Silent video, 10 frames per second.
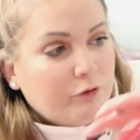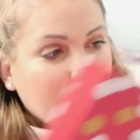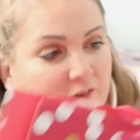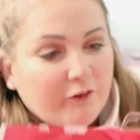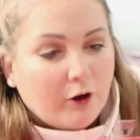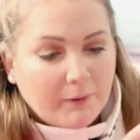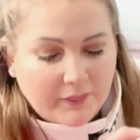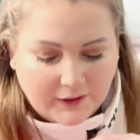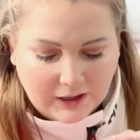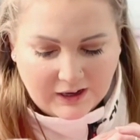were just from
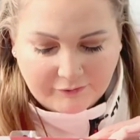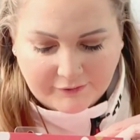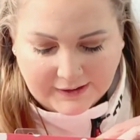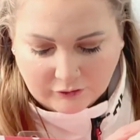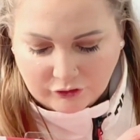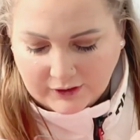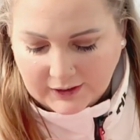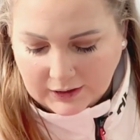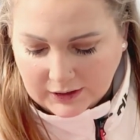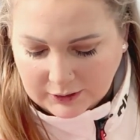the card
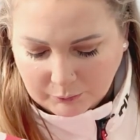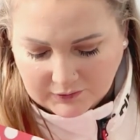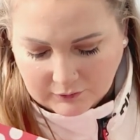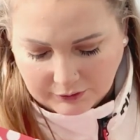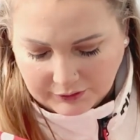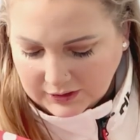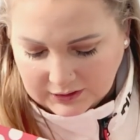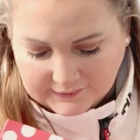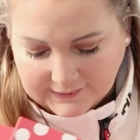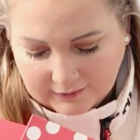factory, and it was nothing
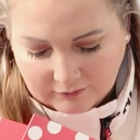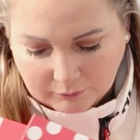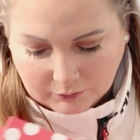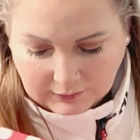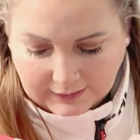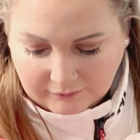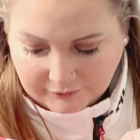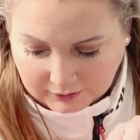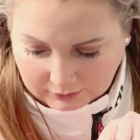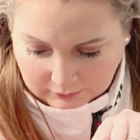exciting
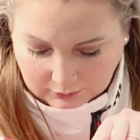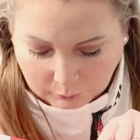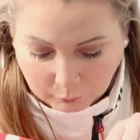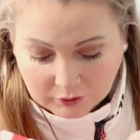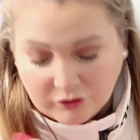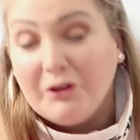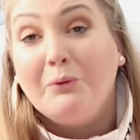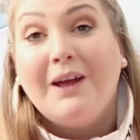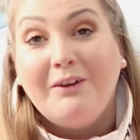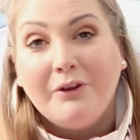
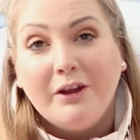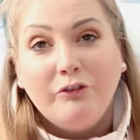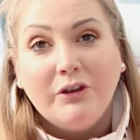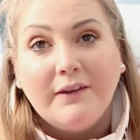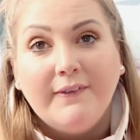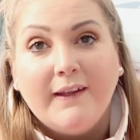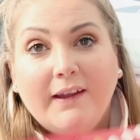whatsoever, should I